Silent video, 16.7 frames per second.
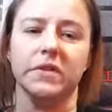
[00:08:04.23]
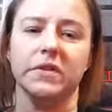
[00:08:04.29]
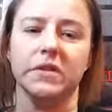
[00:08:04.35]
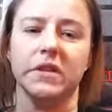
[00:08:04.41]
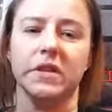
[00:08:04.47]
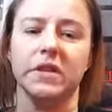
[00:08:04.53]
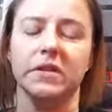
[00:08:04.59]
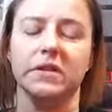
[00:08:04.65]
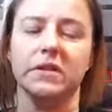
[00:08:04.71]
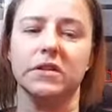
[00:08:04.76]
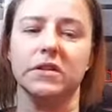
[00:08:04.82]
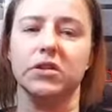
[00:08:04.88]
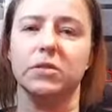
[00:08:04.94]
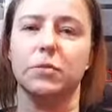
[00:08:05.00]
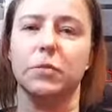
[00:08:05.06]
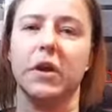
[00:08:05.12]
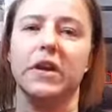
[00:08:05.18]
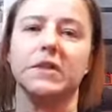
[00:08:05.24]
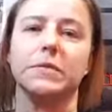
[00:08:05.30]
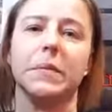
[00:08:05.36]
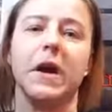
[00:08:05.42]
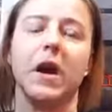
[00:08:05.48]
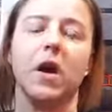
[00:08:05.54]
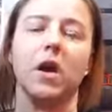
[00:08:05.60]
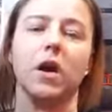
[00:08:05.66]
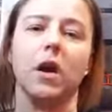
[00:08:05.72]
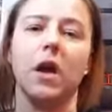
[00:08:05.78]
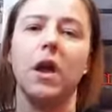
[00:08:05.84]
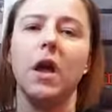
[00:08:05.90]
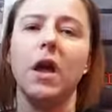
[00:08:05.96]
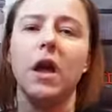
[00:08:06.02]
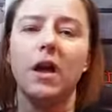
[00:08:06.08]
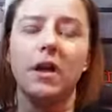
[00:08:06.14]
disease. It just breaks my heart
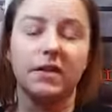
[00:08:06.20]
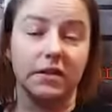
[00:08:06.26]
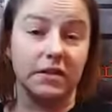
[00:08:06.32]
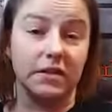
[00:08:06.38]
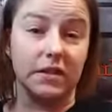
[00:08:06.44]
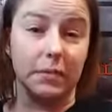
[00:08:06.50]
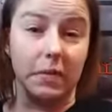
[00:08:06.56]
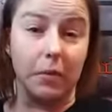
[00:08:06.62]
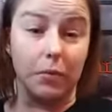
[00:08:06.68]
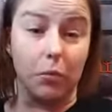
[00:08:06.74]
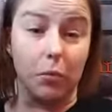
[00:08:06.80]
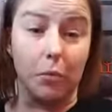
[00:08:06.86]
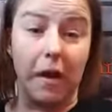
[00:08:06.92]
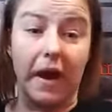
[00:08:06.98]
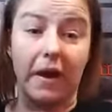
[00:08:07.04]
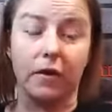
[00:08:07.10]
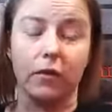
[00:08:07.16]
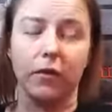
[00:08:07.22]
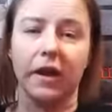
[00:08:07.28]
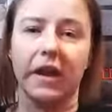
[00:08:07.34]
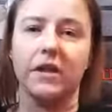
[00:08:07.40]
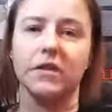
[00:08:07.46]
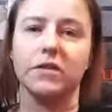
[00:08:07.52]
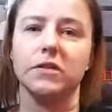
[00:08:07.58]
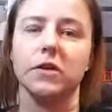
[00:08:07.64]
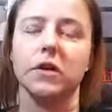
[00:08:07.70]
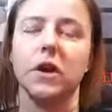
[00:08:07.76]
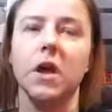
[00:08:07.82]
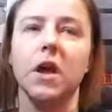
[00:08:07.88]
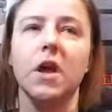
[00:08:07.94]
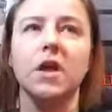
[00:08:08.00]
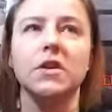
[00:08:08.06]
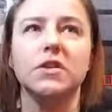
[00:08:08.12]
to see people battle cancer.